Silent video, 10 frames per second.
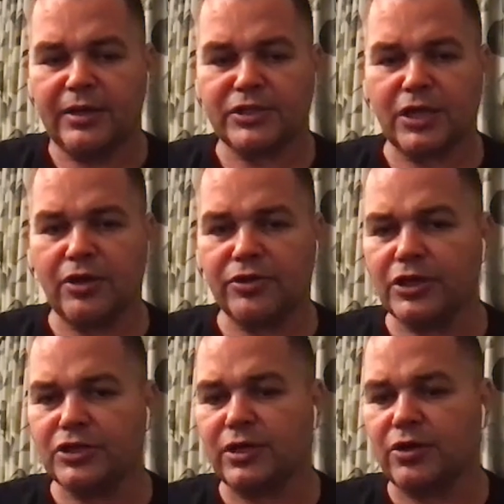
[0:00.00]
So
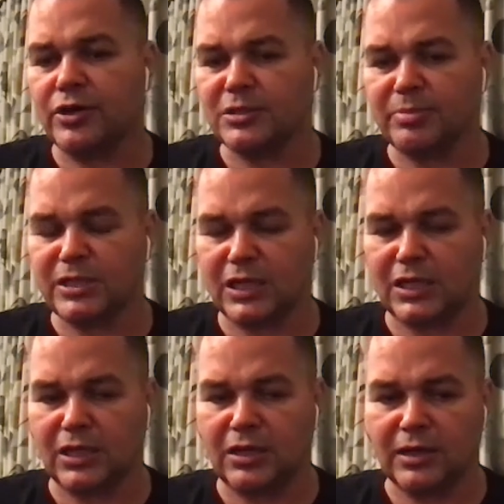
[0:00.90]
those three guys in
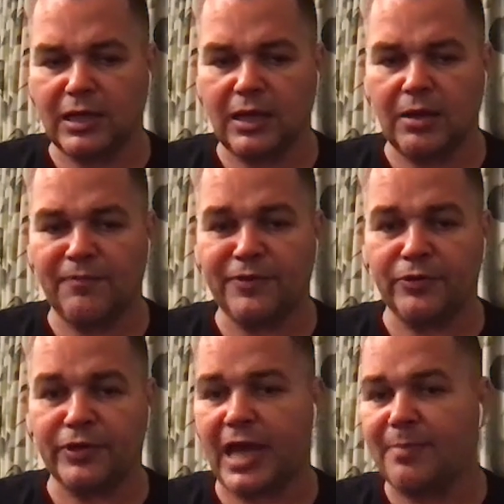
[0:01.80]
particular
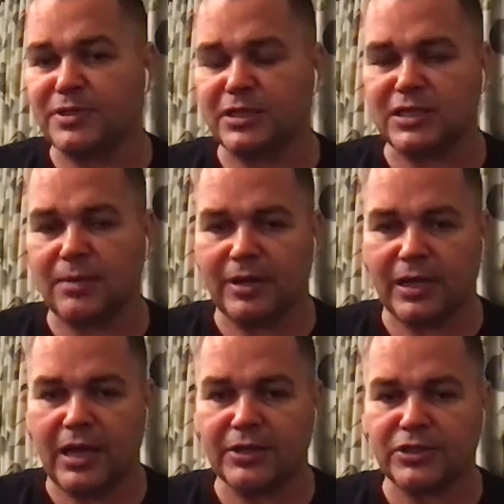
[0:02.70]
fill the gaps in some
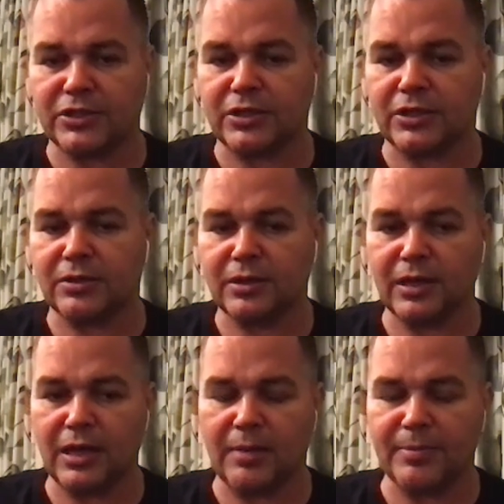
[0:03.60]
regard to
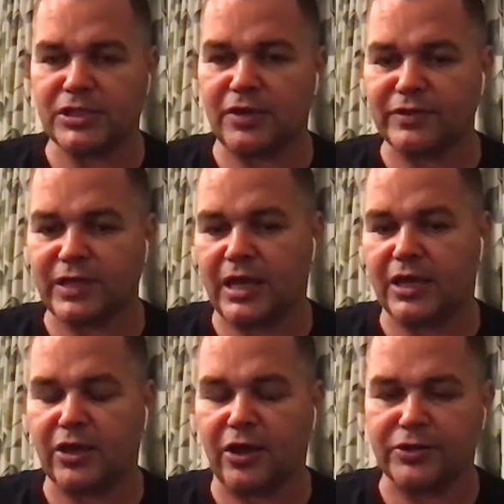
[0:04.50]
myself as a head
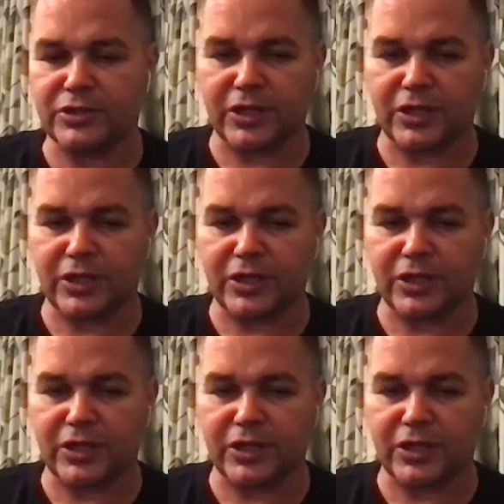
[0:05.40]
coach.